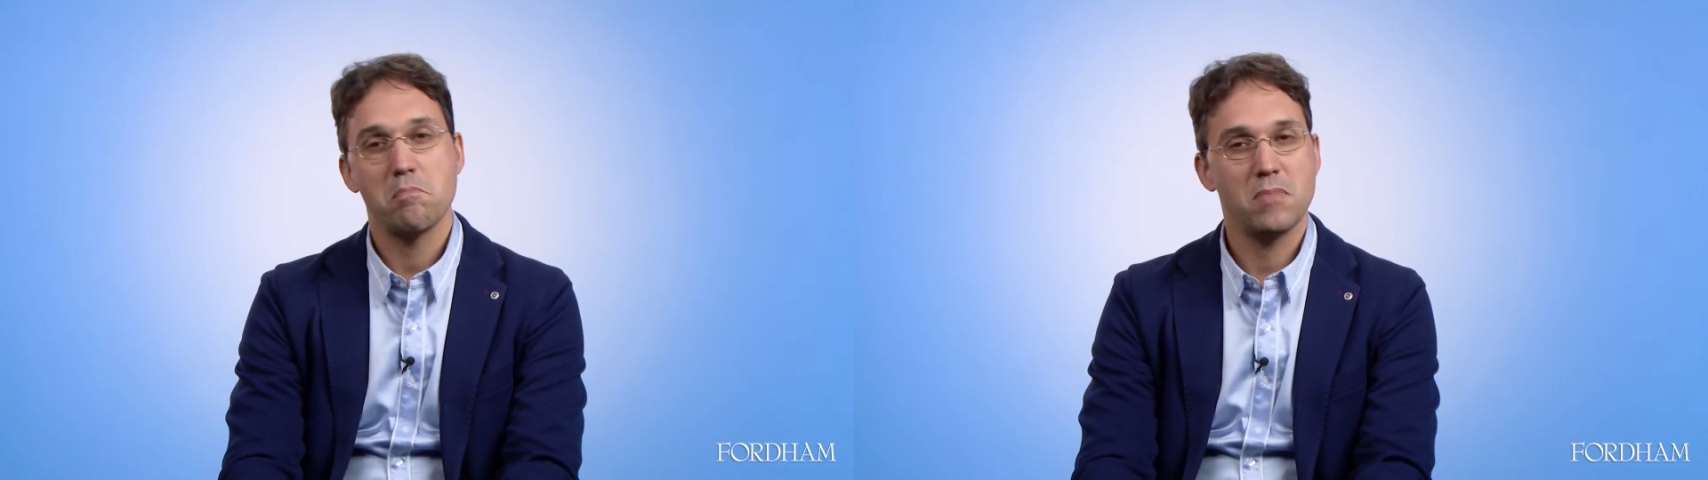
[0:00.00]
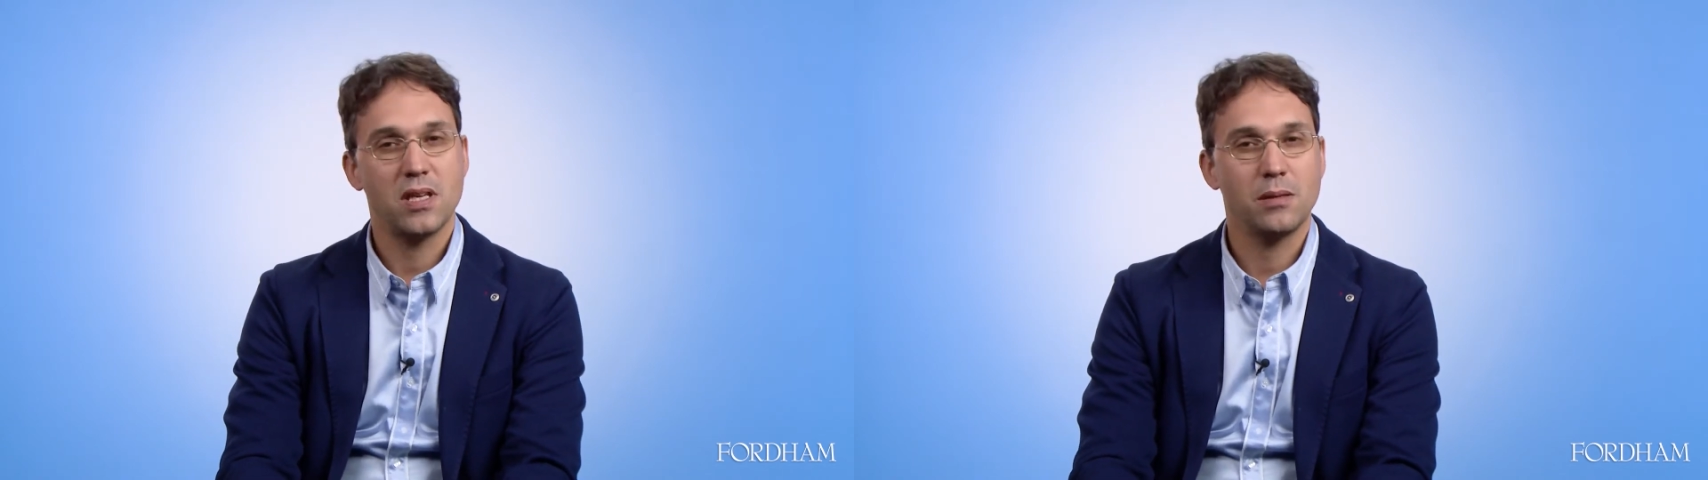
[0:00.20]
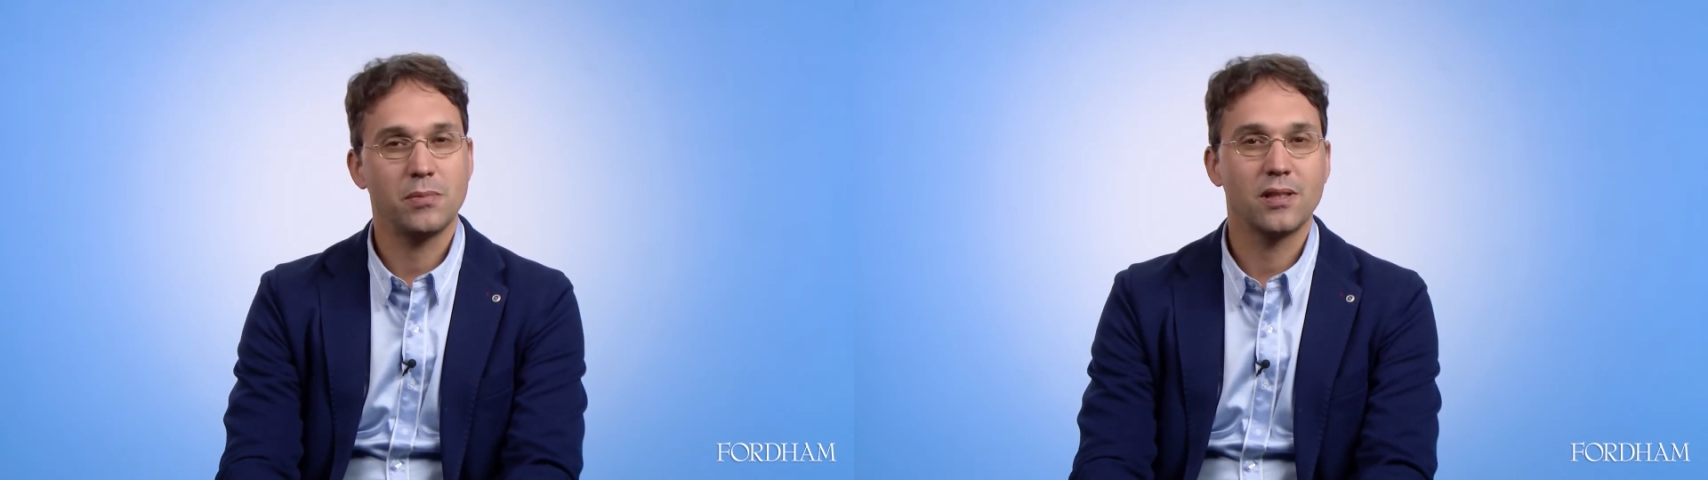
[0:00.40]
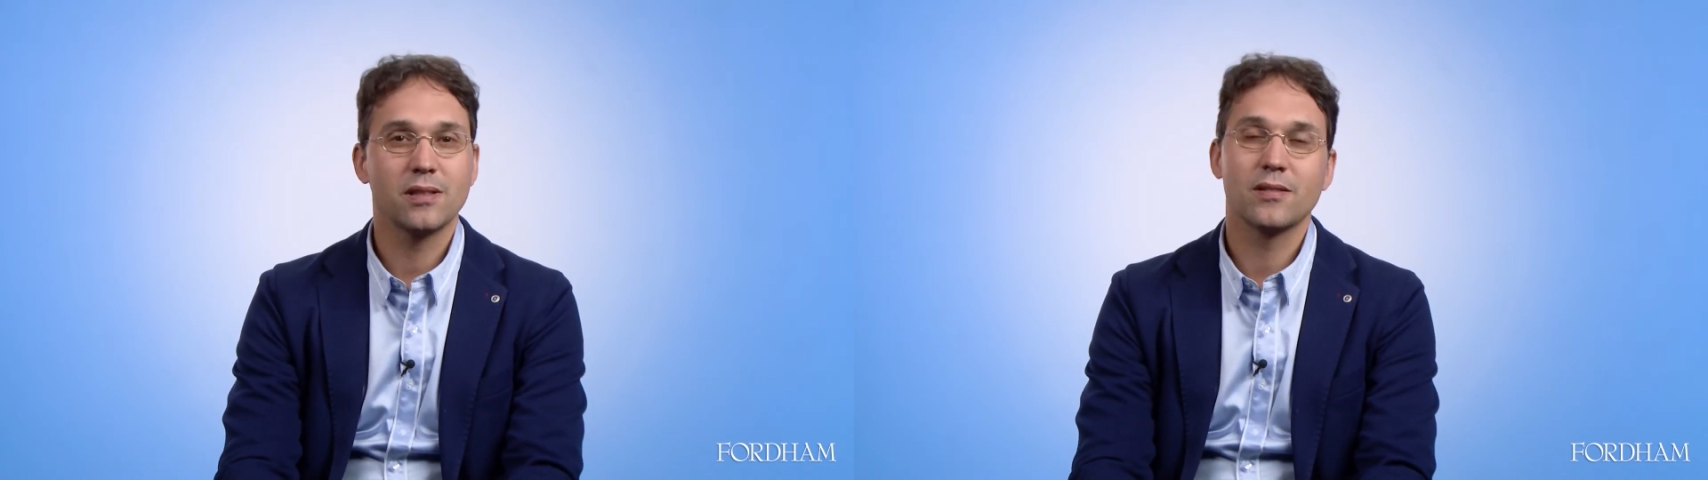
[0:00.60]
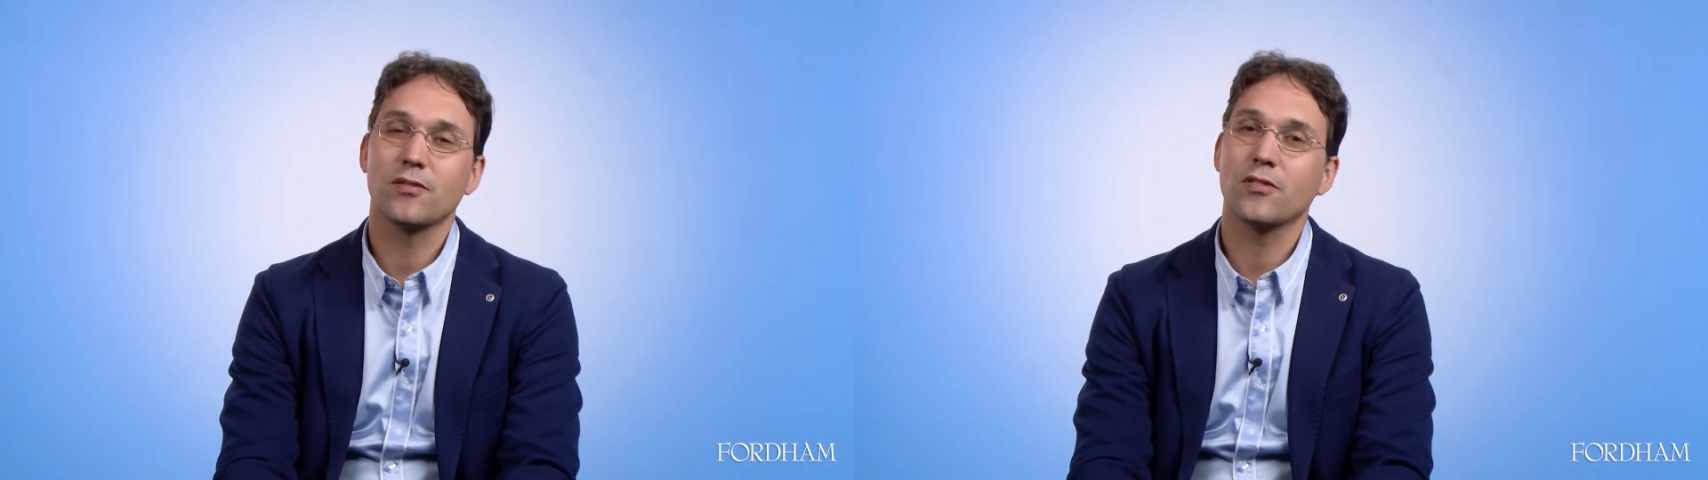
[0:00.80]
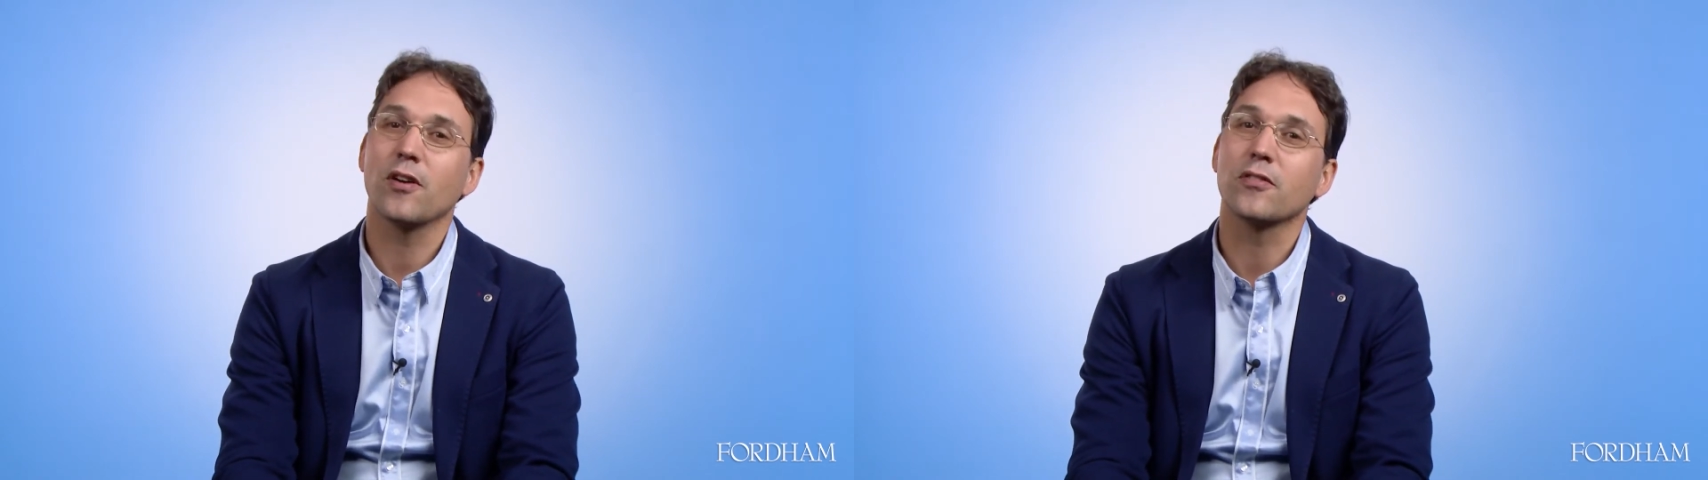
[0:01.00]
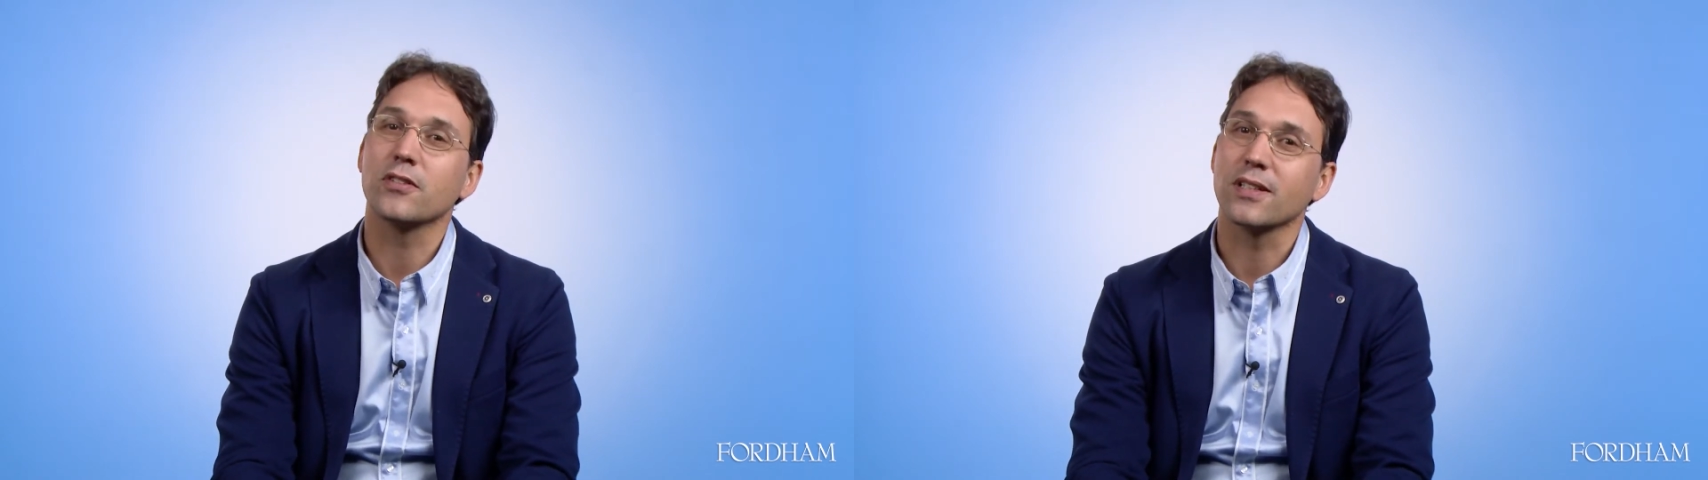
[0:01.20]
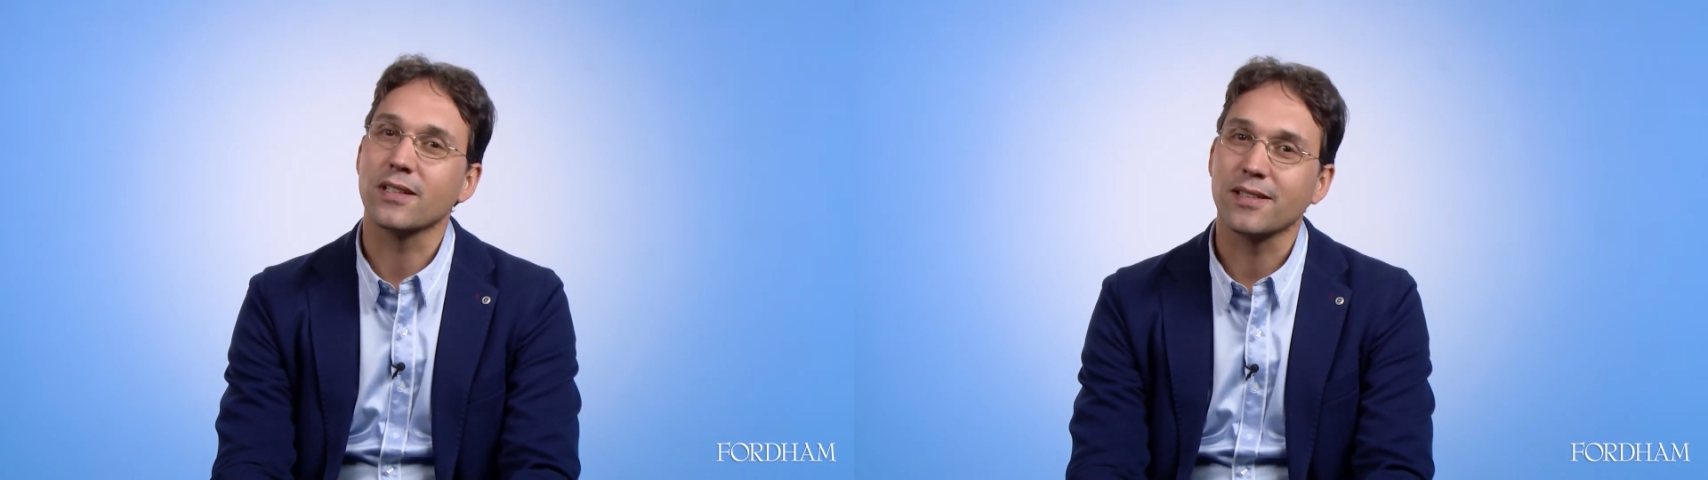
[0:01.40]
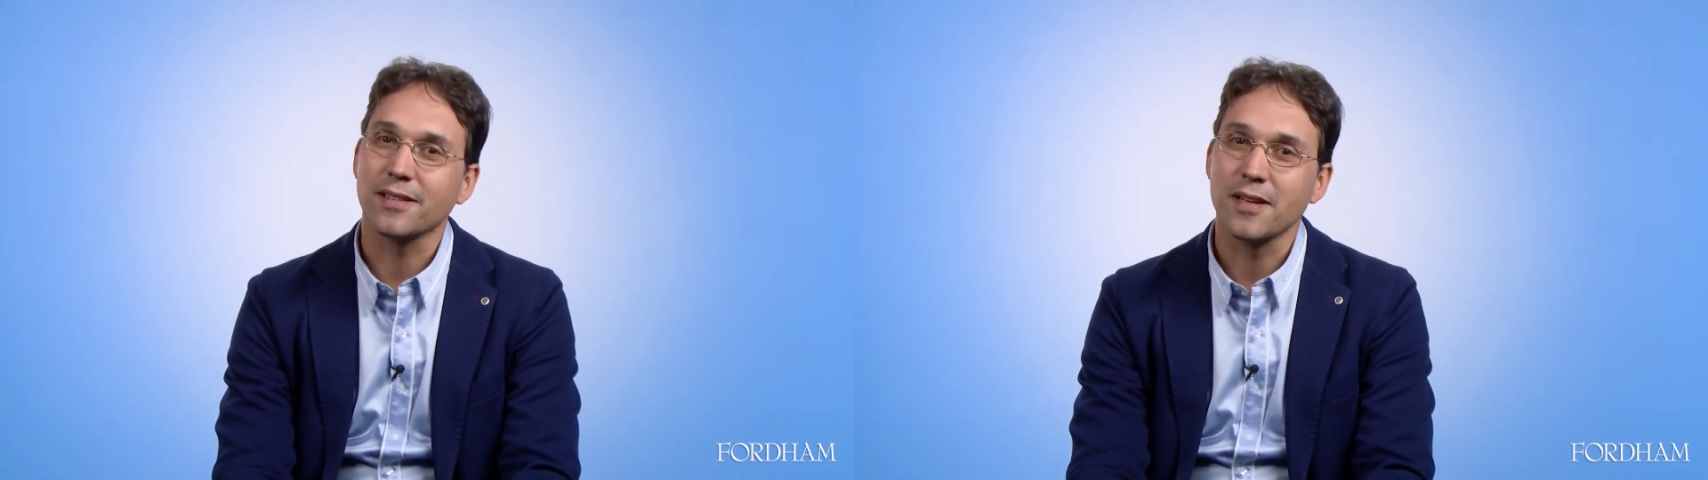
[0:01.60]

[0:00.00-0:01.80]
Maybe. Not really.